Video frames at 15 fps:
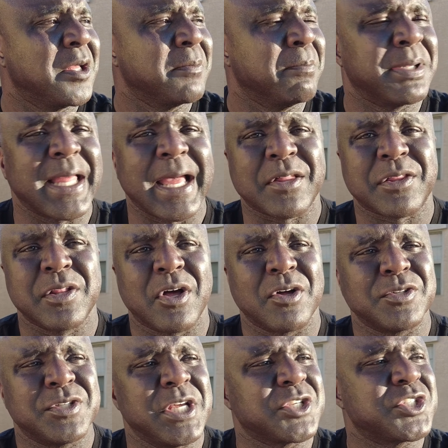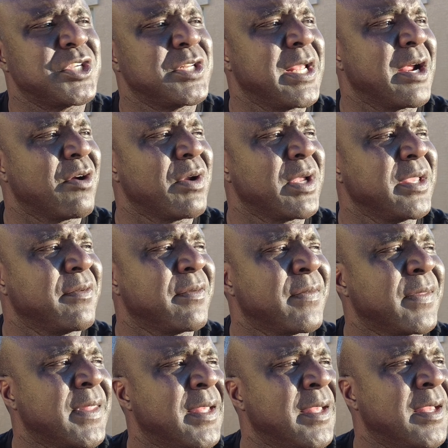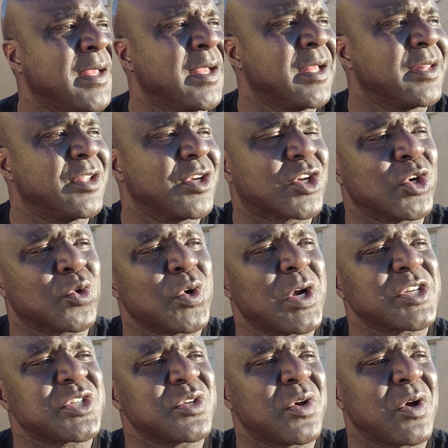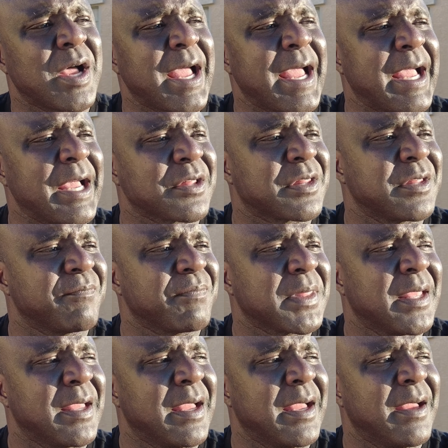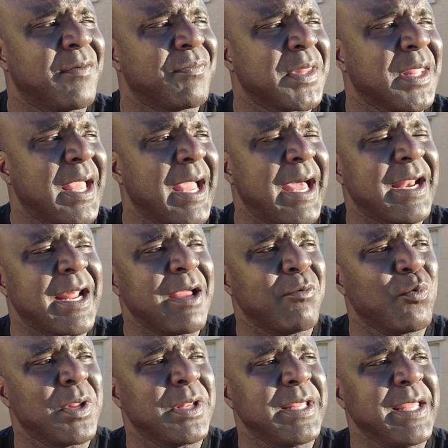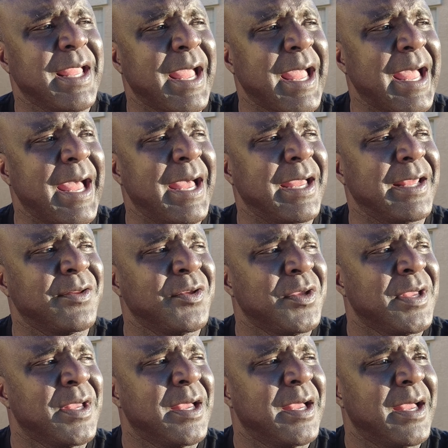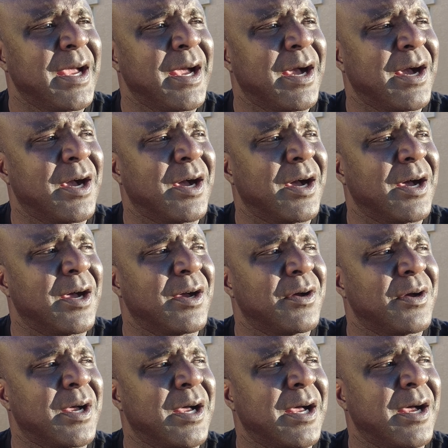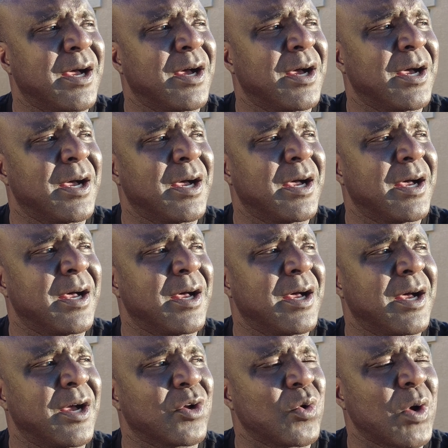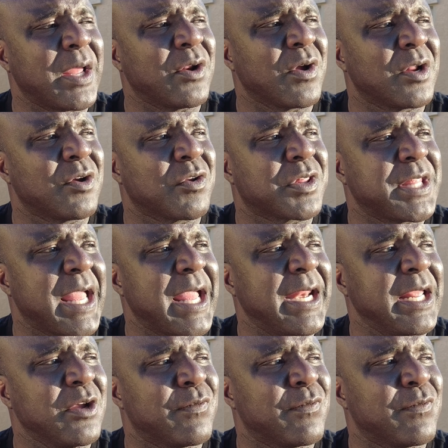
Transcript: Black's Law Dictionary, the Congressional Acts. Had I really had uh, a greater understanding